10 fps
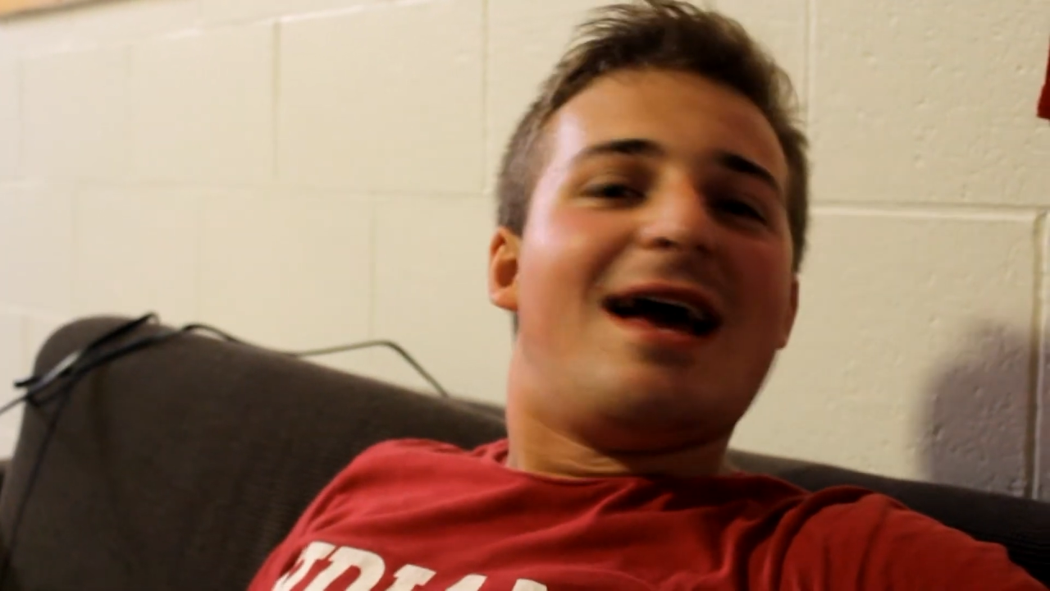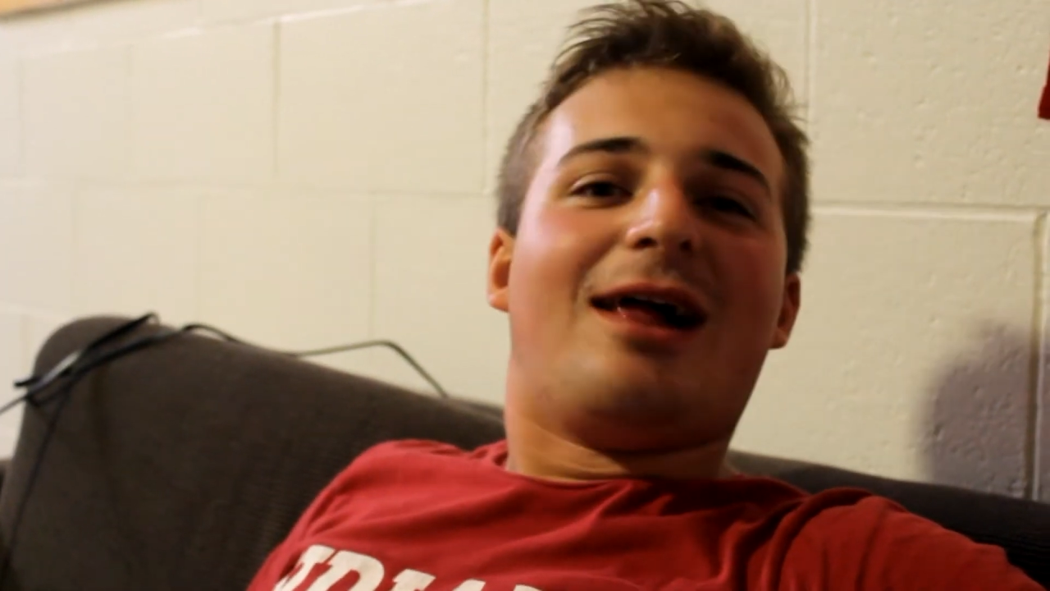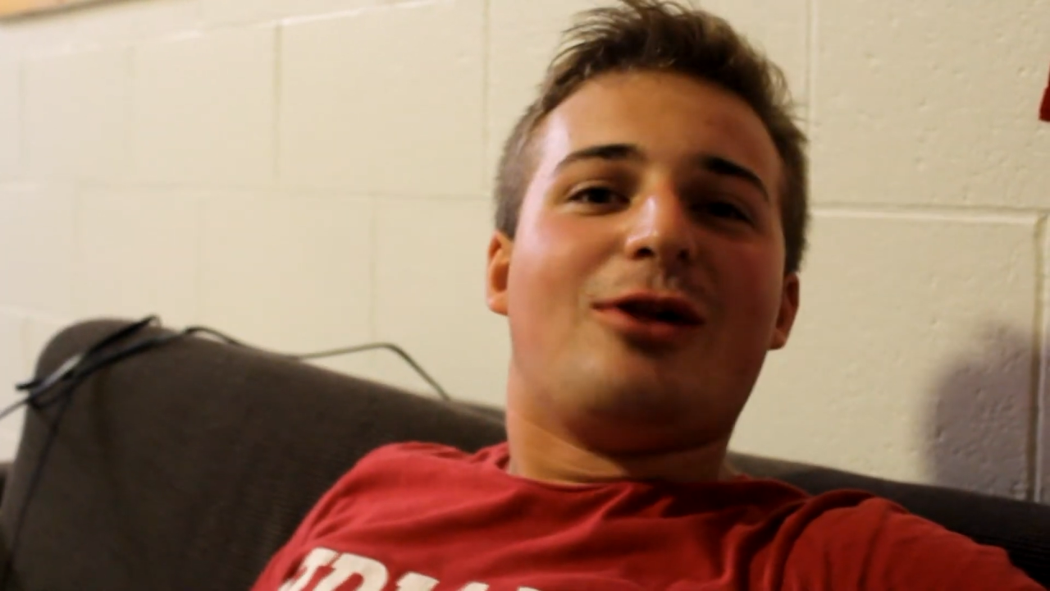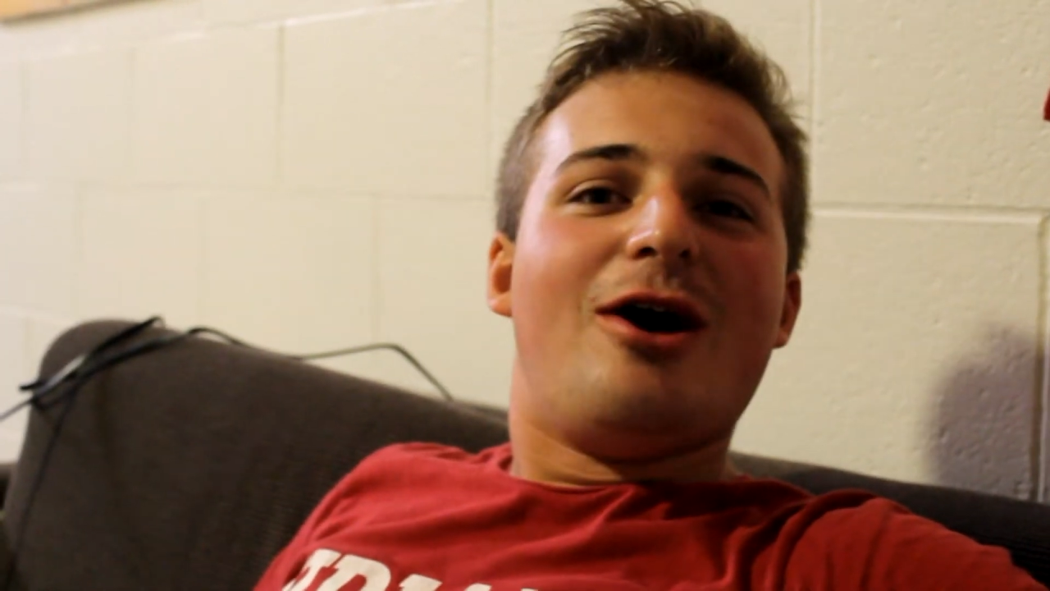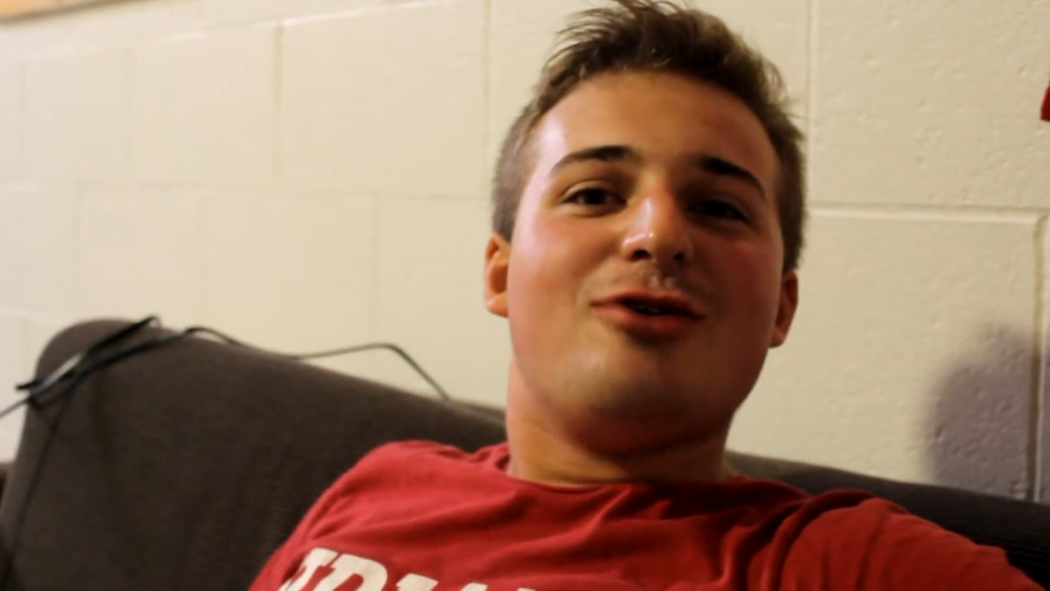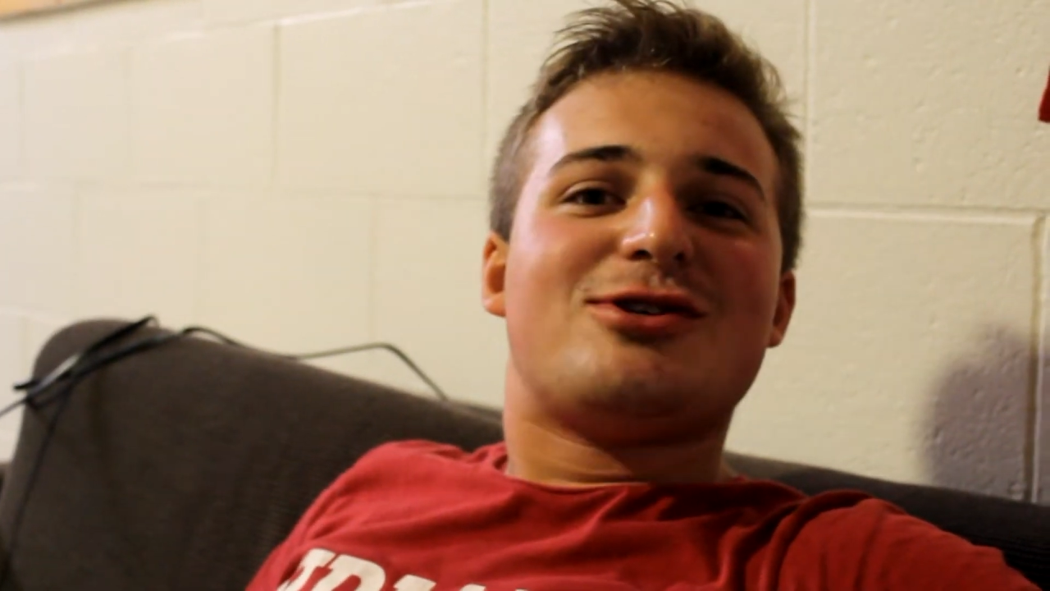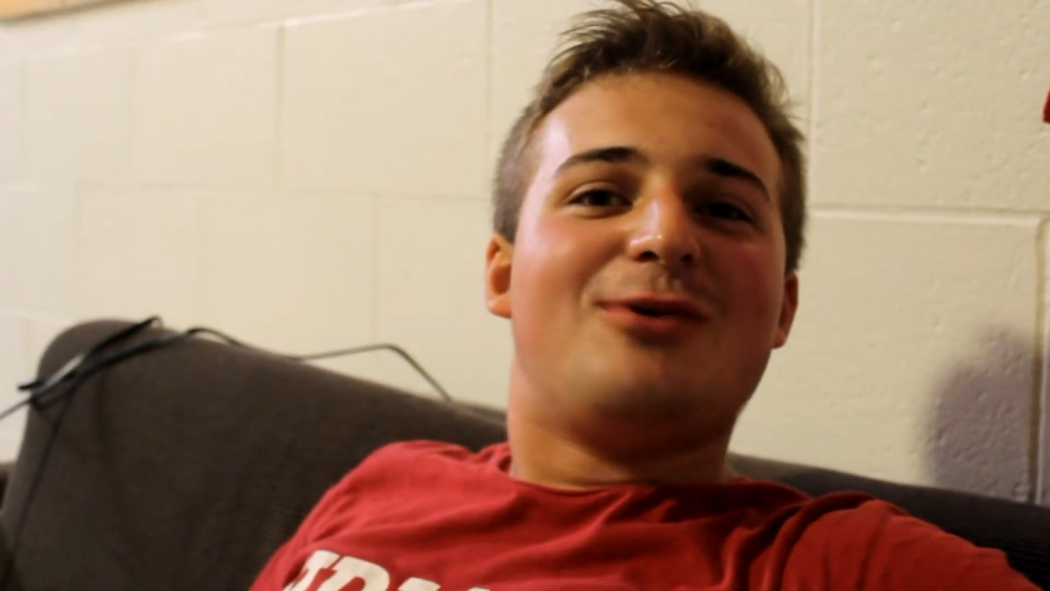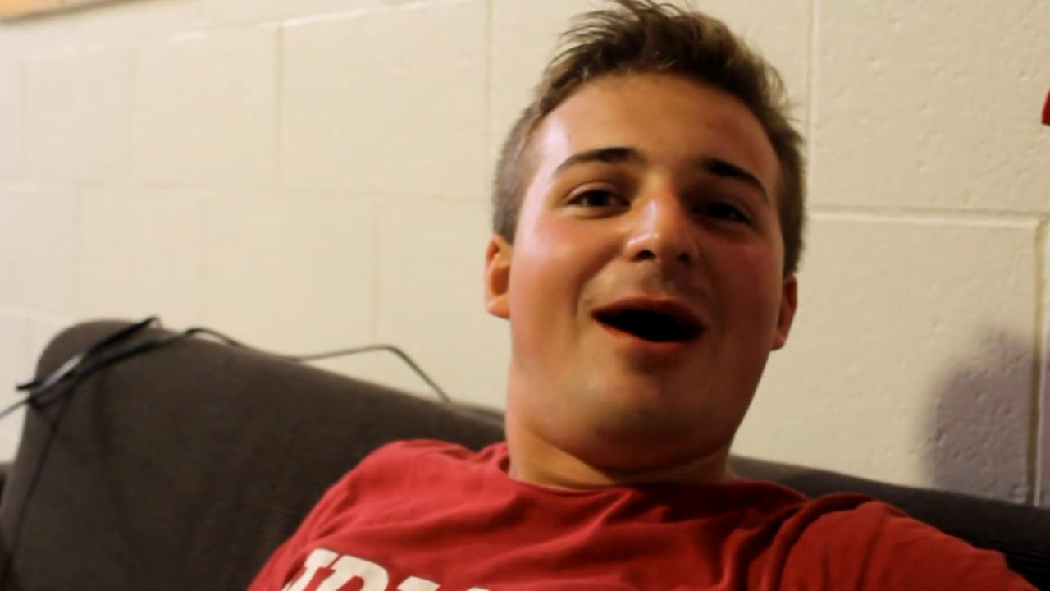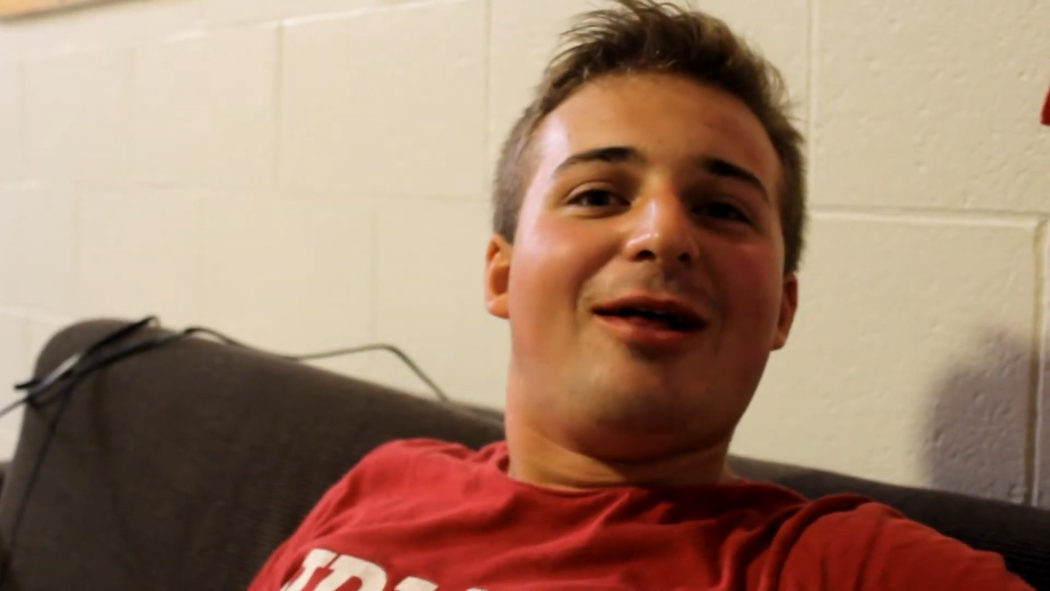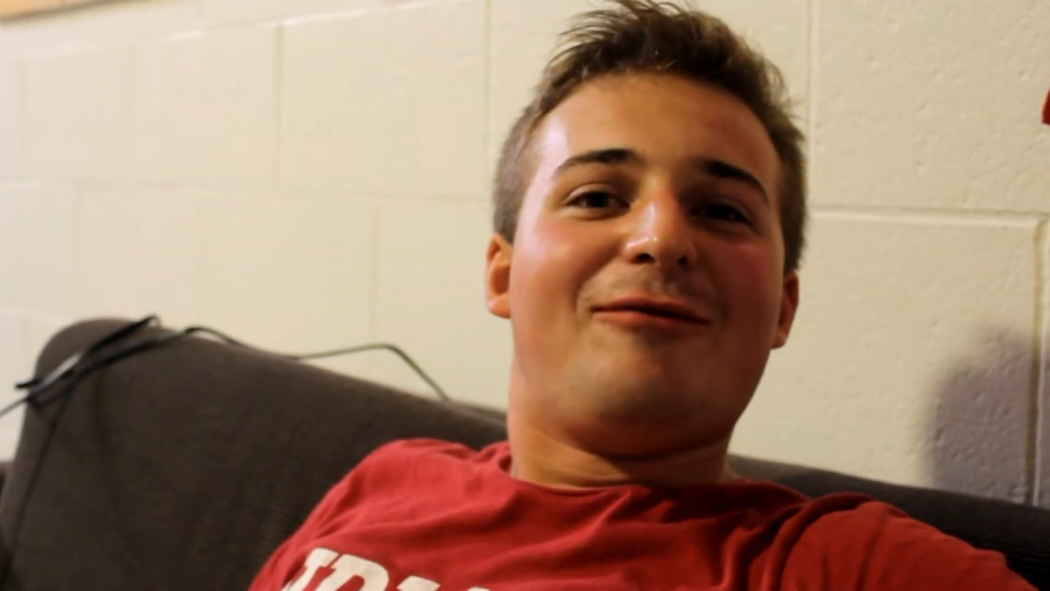hello to
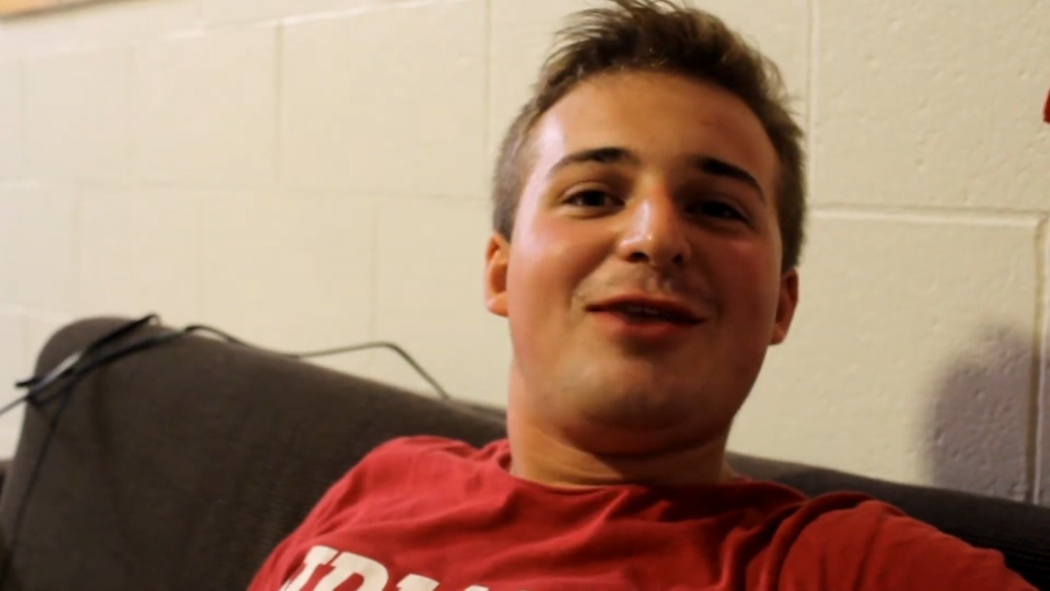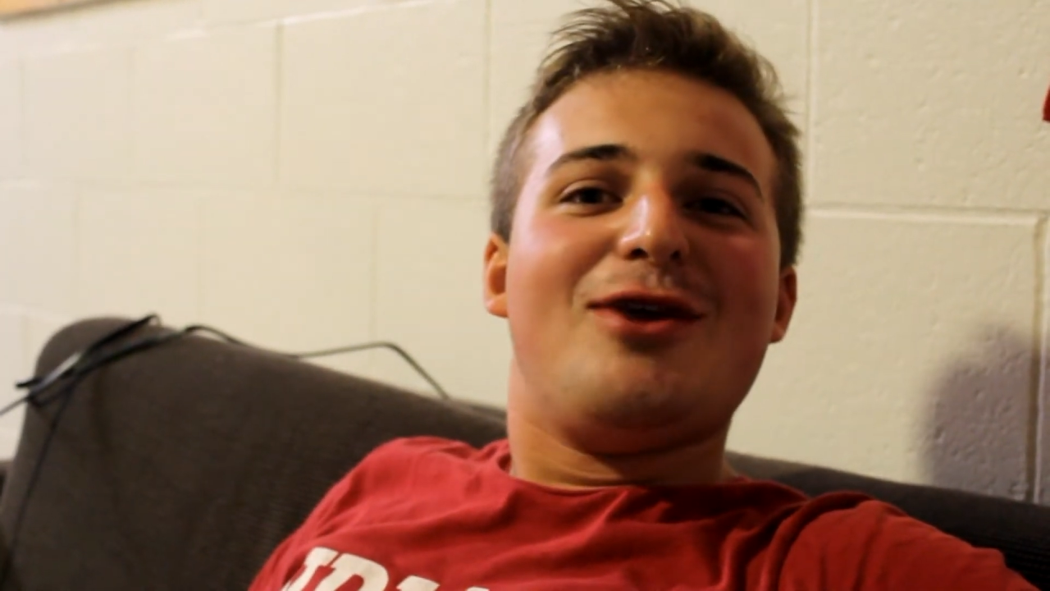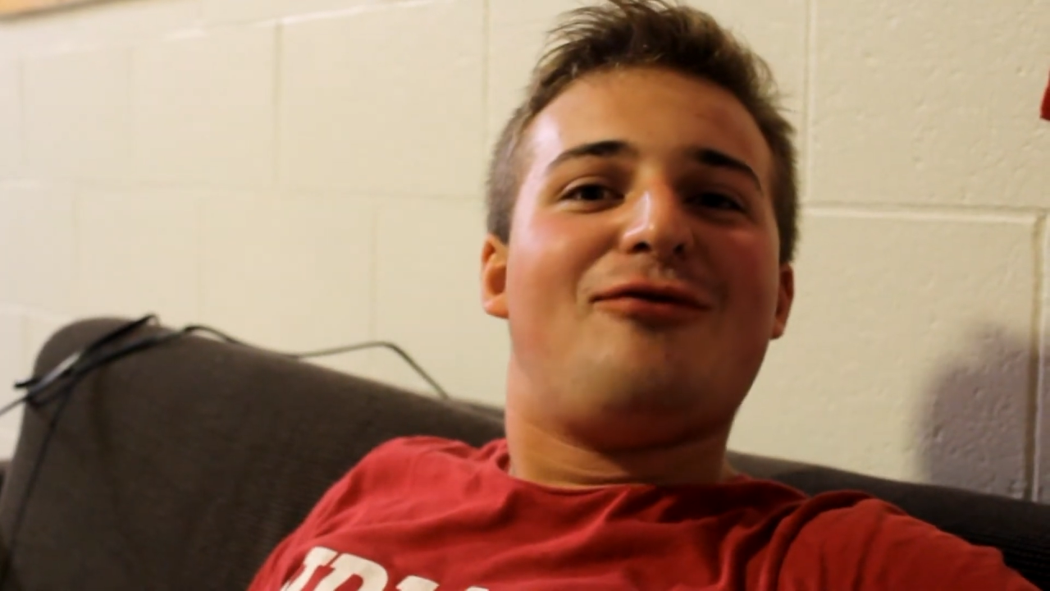all of you